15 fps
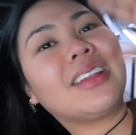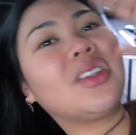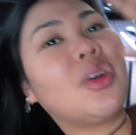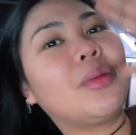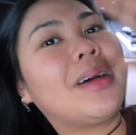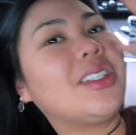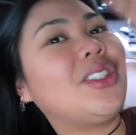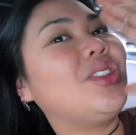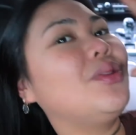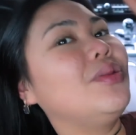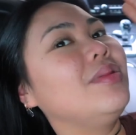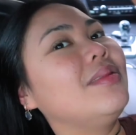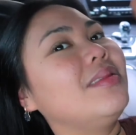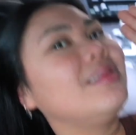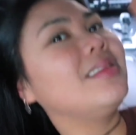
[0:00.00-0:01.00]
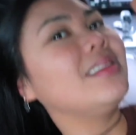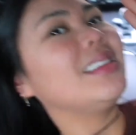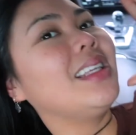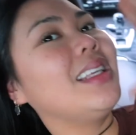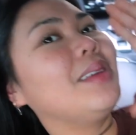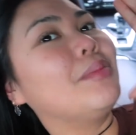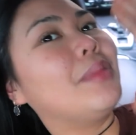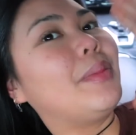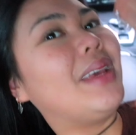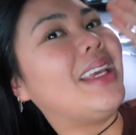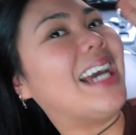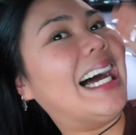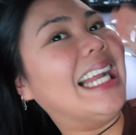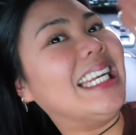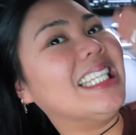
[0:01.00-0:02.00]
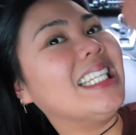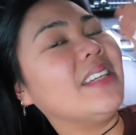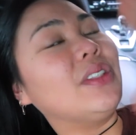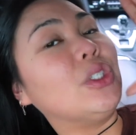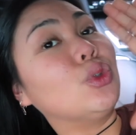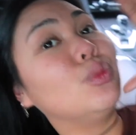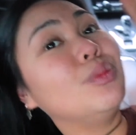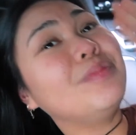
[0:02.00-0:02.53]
don't know about you. Baby, I love you.